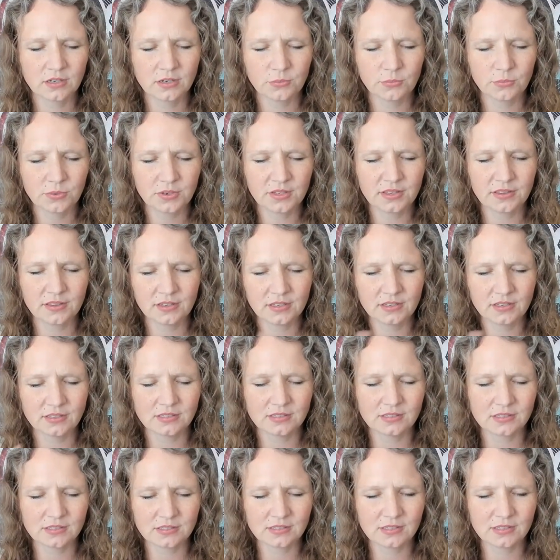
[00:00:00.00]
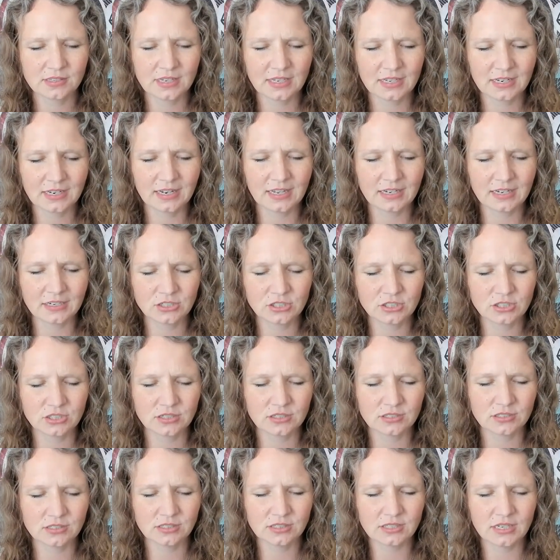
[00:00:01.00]
when this connection
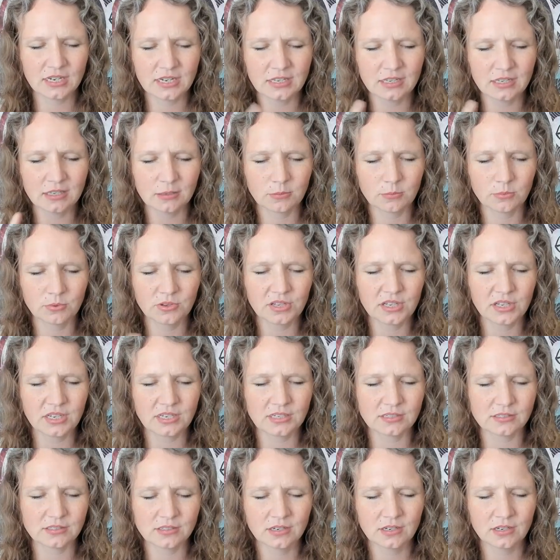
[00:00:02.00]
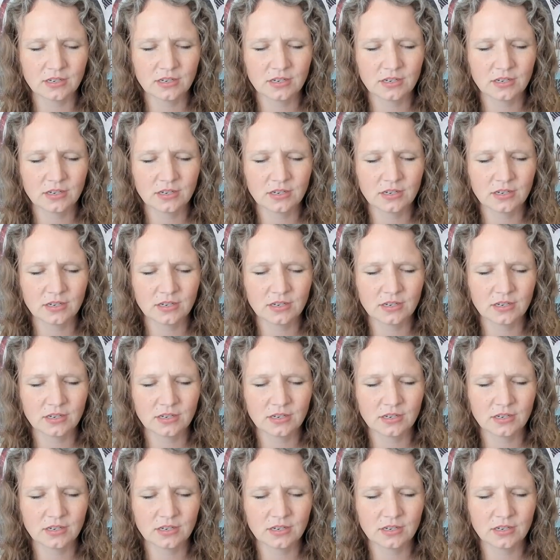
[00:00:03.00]
is taking place